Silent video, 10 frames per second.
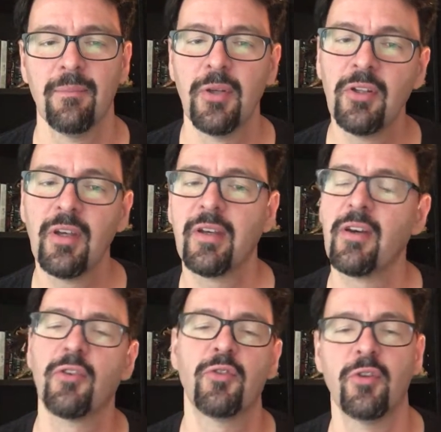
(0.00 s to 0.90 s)
Building a
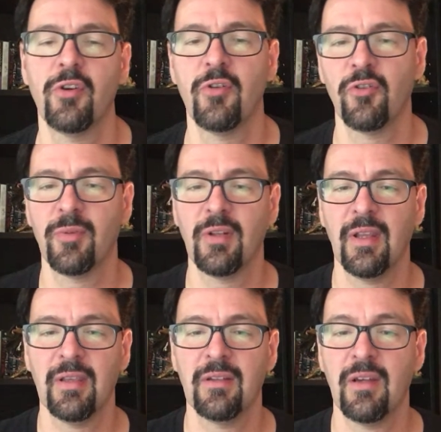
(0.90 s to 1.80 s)
character in Hero has been
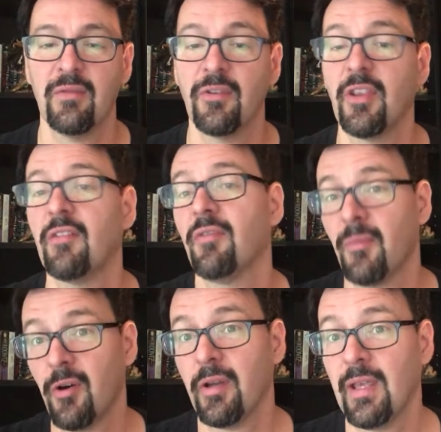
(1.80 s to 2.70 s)
likened to everything
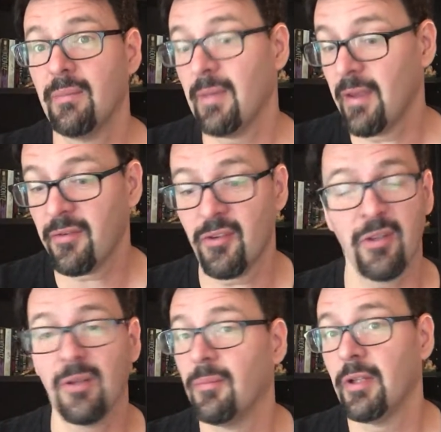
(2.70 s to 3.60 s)
from arcane math to
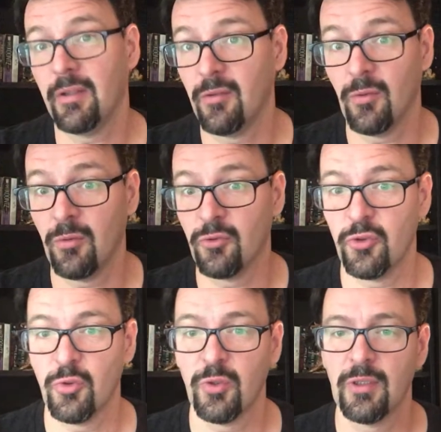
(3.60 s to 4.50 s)
a complete and total
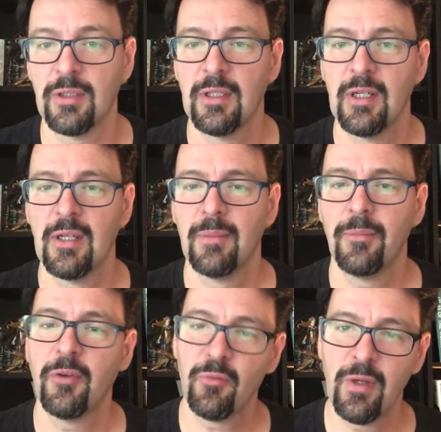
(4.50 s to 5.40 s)
chore.
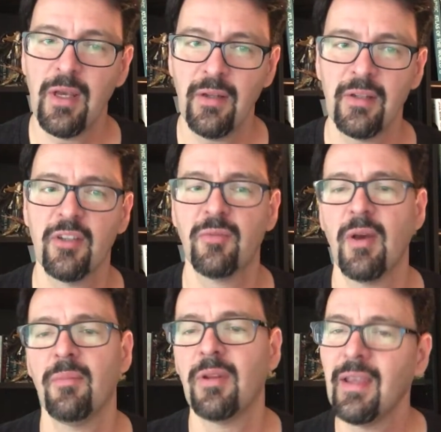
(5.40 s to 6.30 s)
But in reality, it's
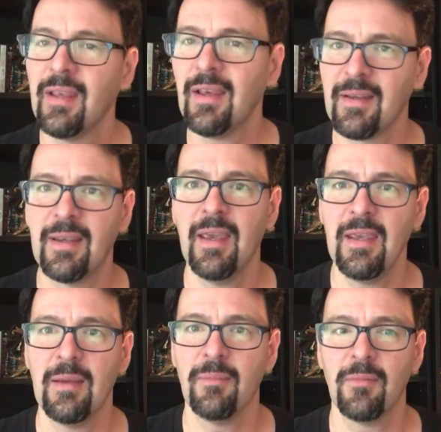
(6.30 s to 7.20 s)
about playing a
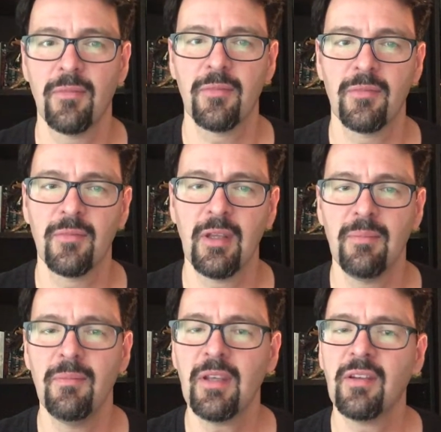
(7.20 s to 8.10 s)
game.
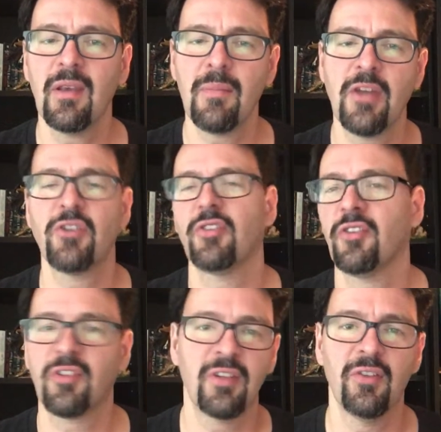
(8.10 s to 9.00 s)
And mixing and matching
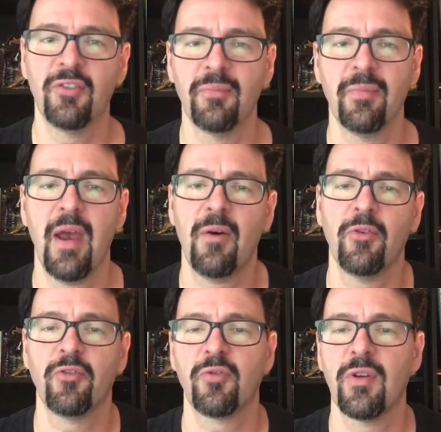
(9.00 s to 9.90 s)
the skills and
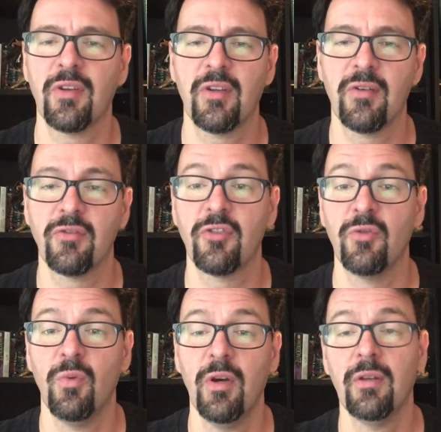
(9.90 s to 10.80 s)
powers to create the character
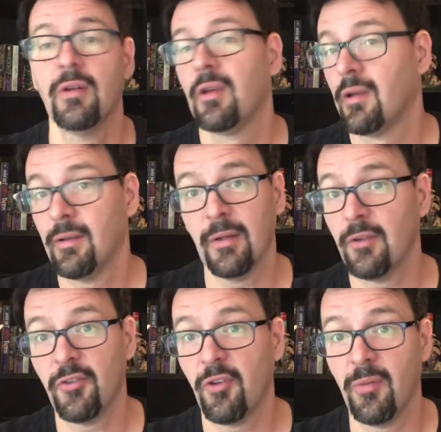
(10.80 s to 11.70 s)
you want, not
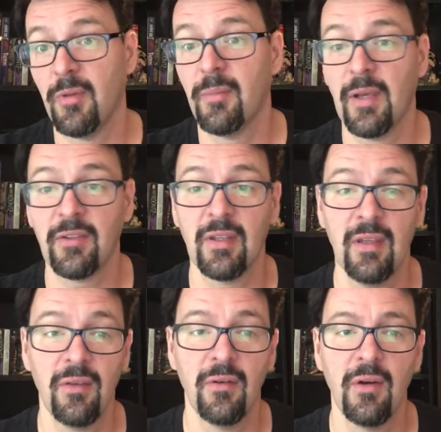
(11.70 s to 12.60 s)
necessarily
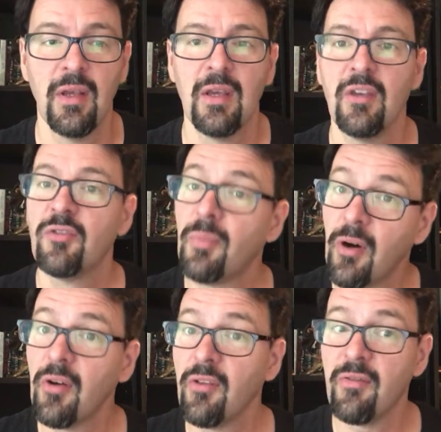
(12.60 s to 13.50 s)
min-maxing either, is
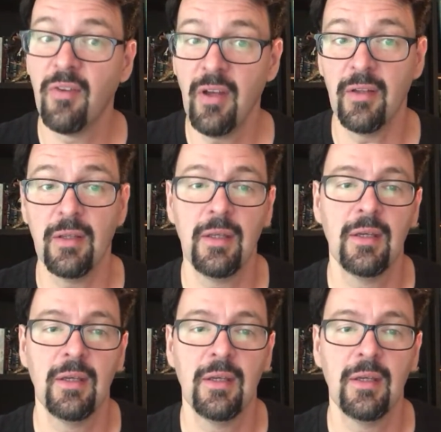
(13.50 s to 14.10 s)
part of the fun.